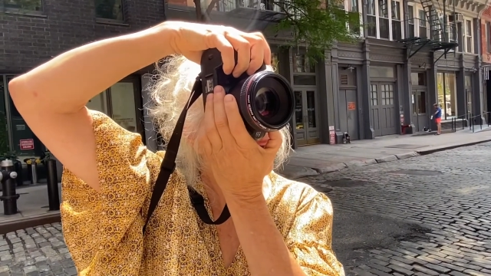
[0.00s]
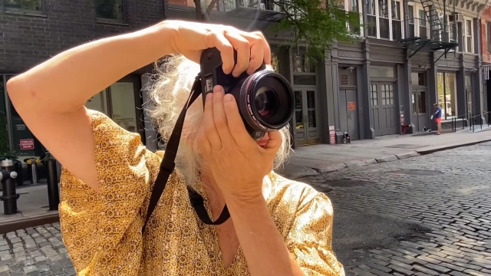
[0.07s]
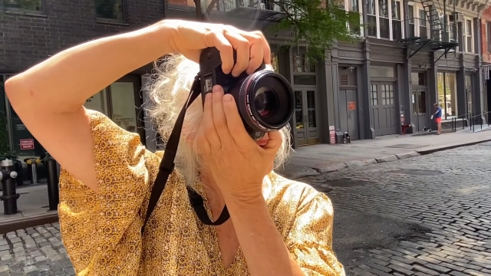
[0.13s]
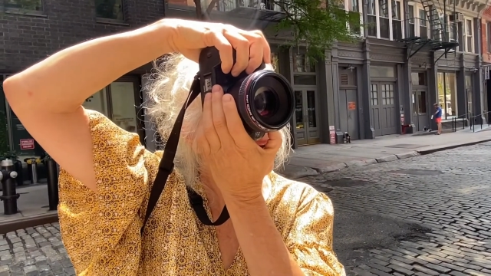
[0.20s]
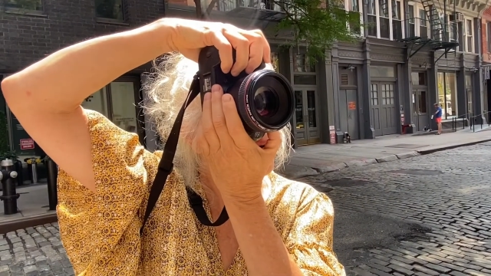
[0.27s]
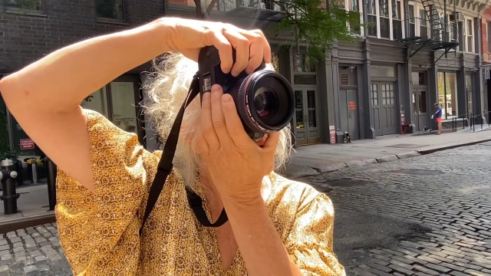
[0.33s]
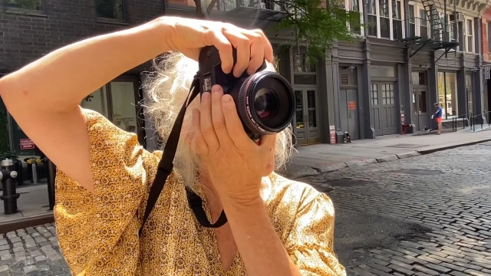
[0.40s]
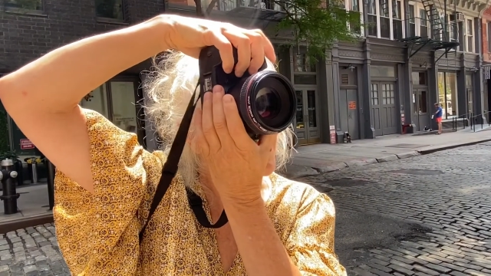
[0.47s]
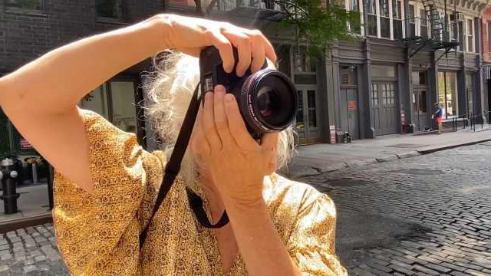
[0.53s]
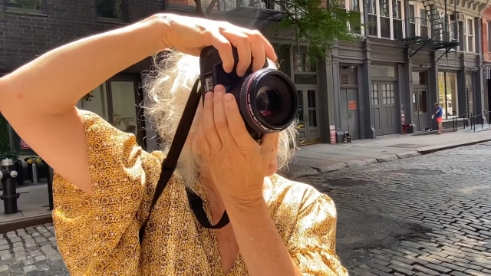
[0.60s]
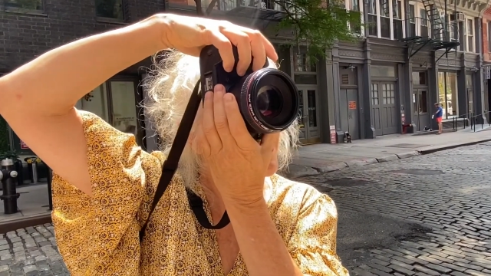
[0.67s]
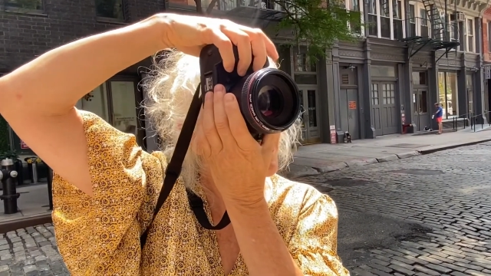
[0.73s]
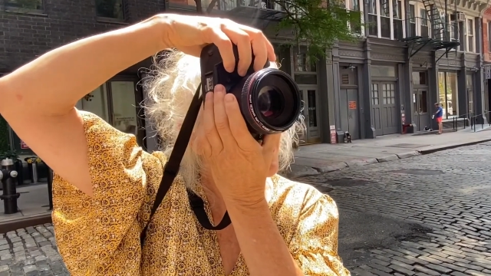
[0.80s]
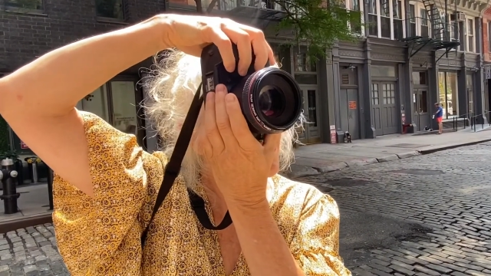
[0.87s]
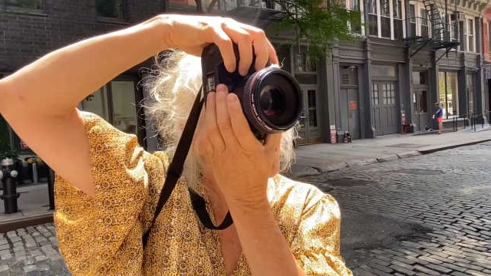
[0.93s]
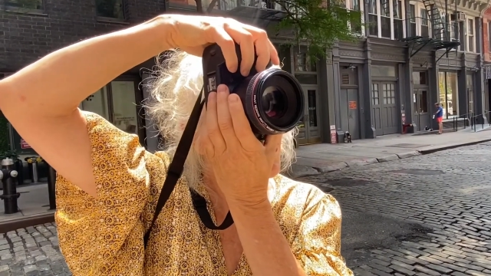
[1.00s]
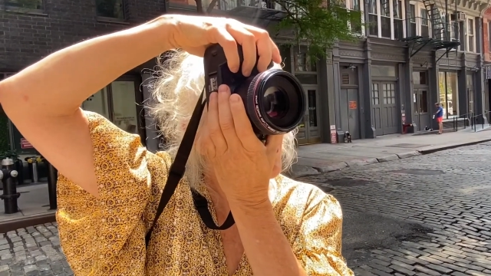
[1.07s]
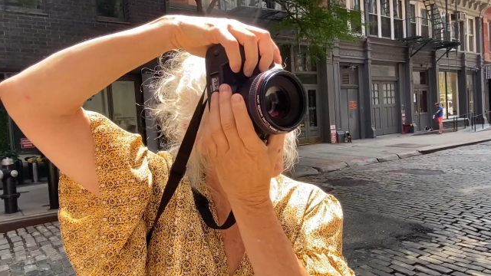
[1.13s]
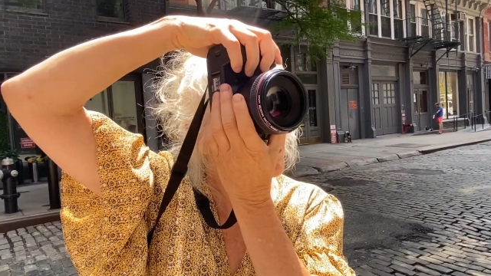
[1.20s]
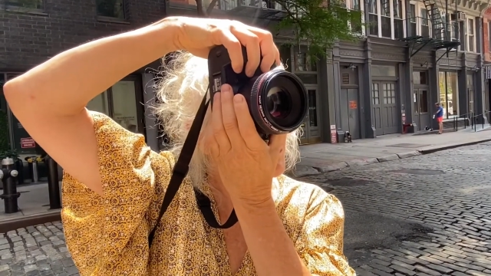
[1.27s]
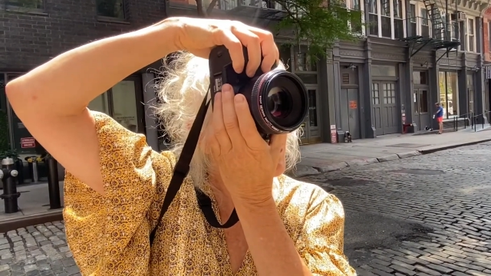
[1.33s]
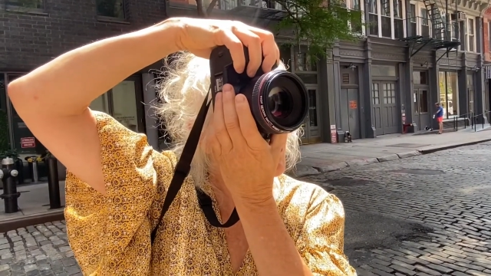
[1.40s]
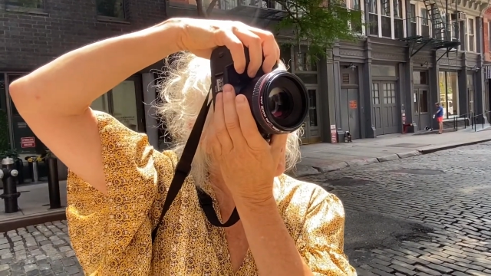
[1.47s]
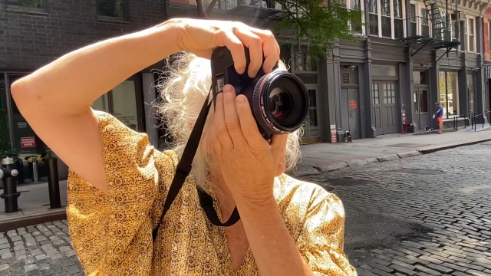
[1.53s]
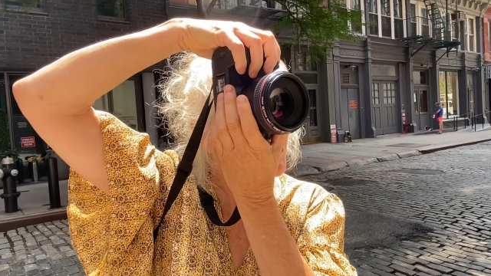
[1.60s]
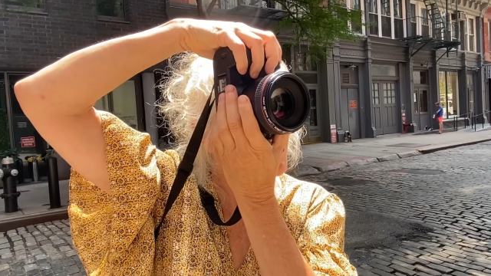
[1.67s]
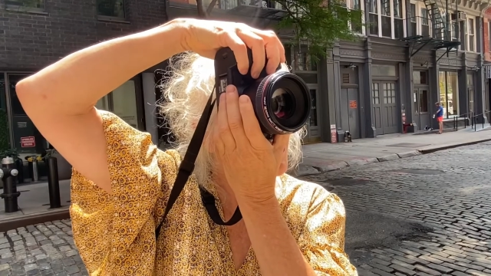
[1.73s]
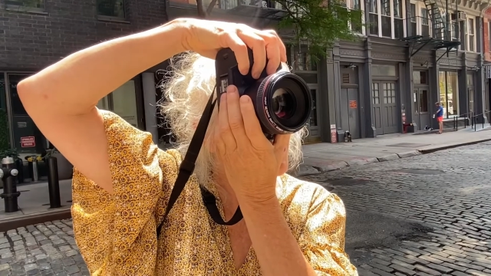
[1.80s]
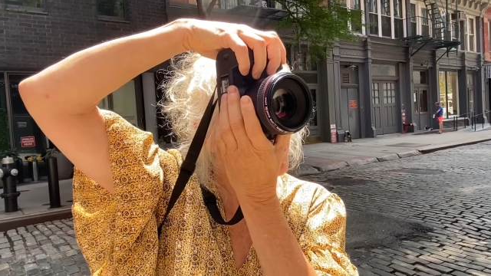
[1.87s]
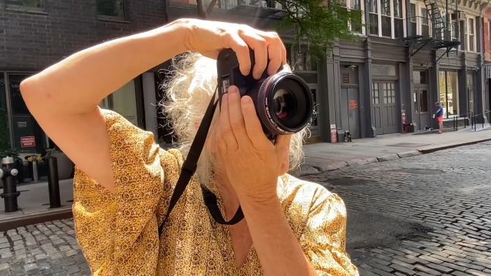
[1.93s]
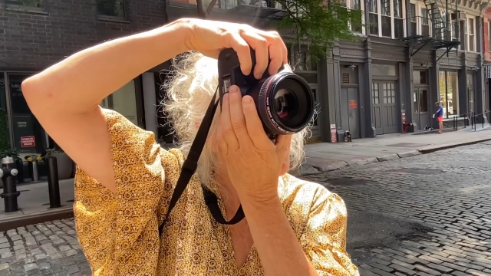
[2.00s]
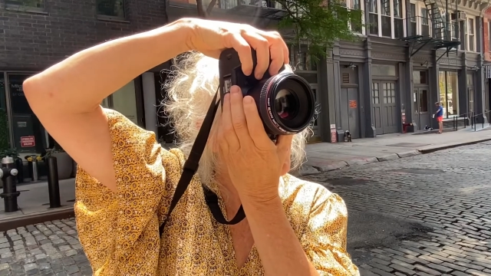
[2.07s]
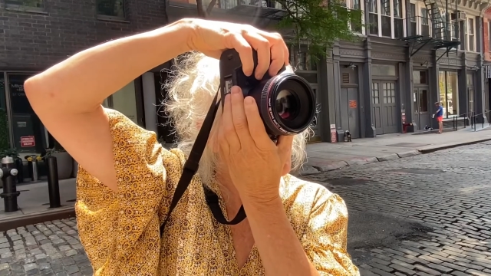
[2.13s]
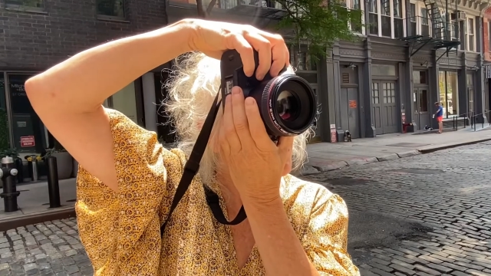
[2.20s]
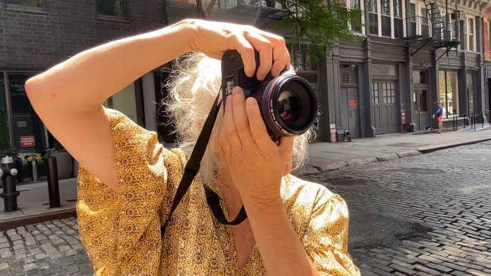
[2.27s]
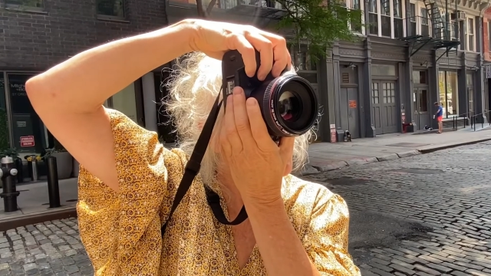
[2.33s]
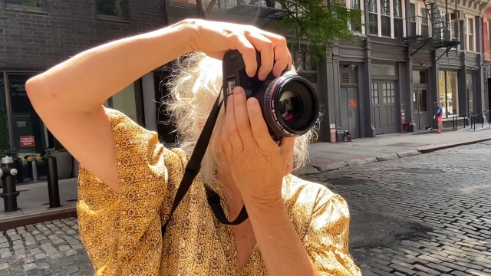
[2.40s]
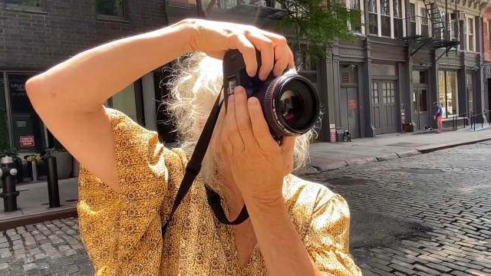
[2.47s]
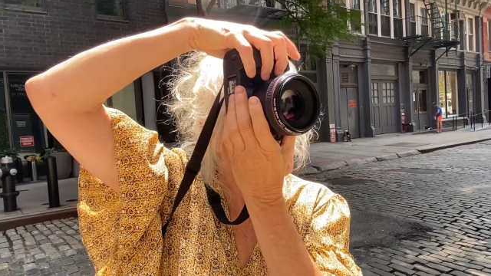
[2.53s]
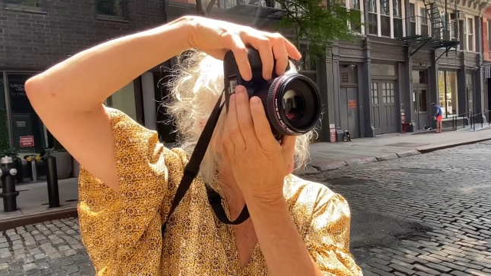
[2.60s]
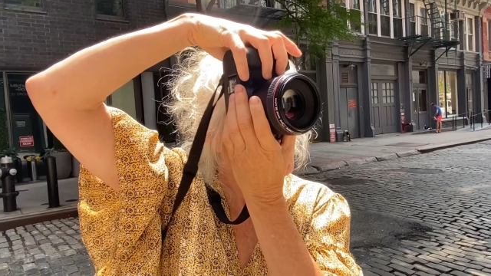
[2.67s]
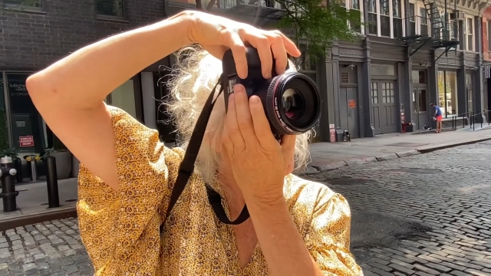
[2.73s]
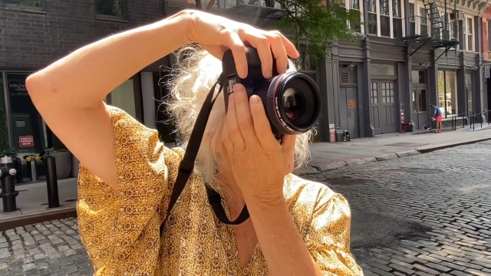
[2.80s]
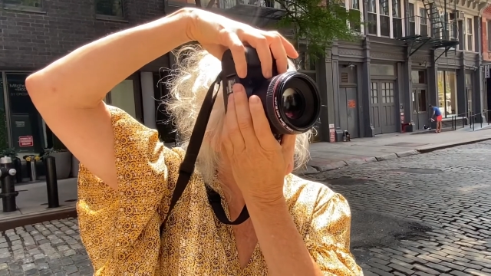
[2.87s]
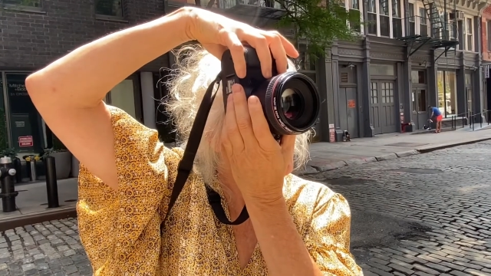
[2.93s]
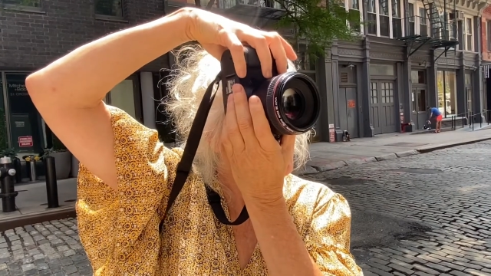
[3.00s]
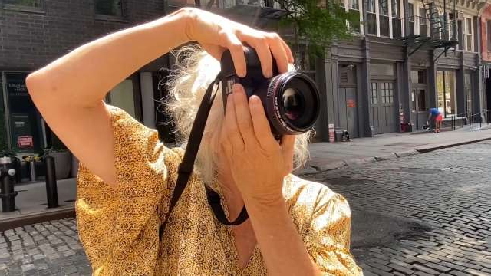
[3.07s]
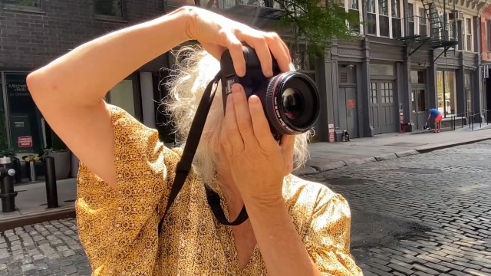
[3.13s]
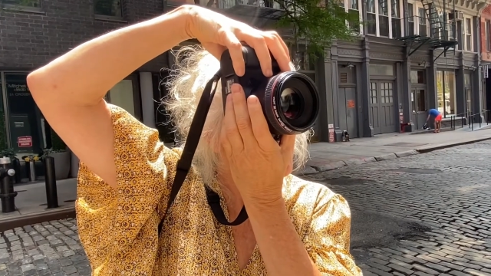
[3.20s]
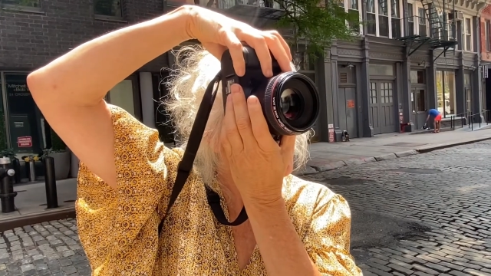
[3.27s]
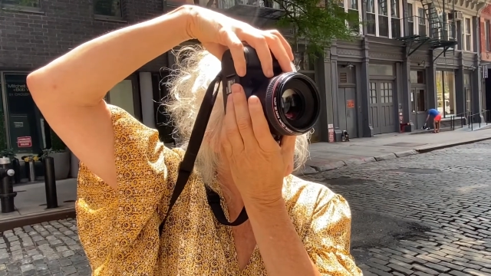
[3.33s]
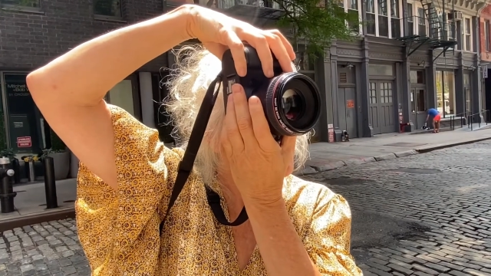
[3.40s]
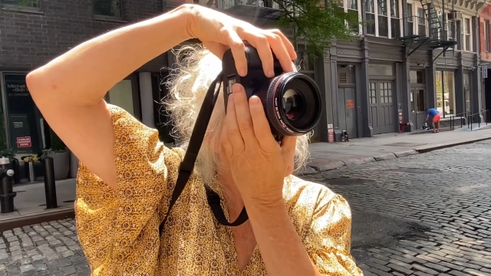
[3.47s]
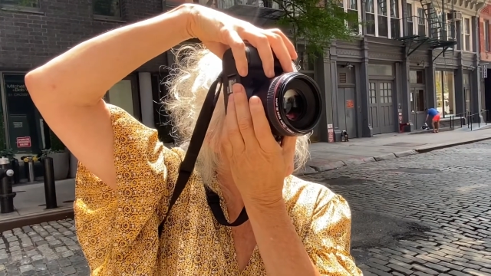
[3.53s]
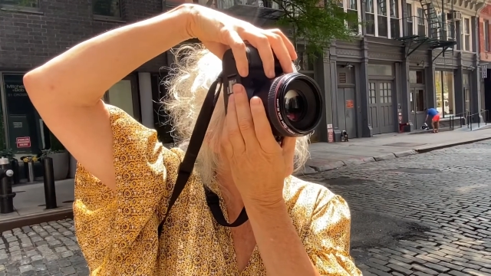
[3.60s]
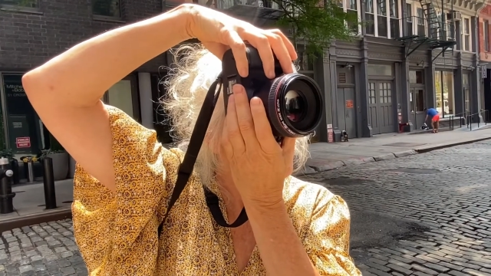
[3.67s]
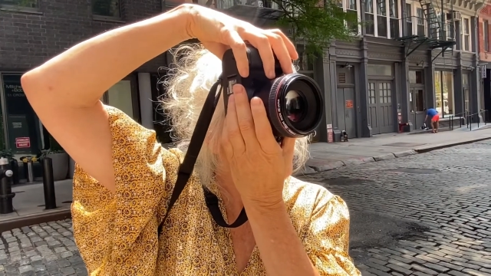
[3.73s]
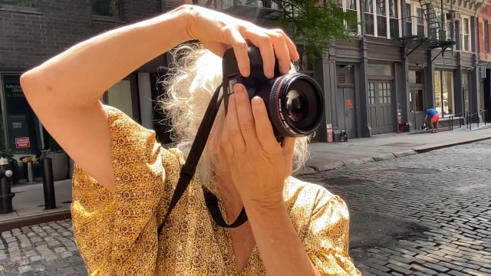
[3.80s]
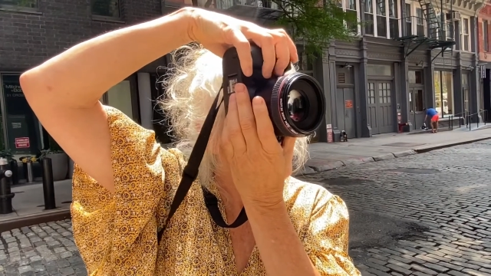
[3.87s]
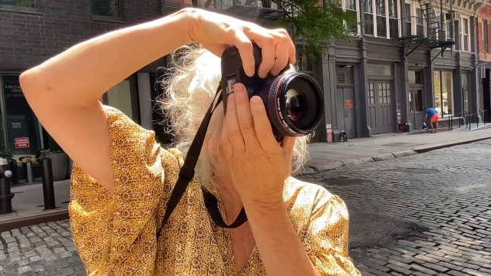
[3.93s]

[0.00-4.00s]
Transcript: Nobody's mouth can be seen.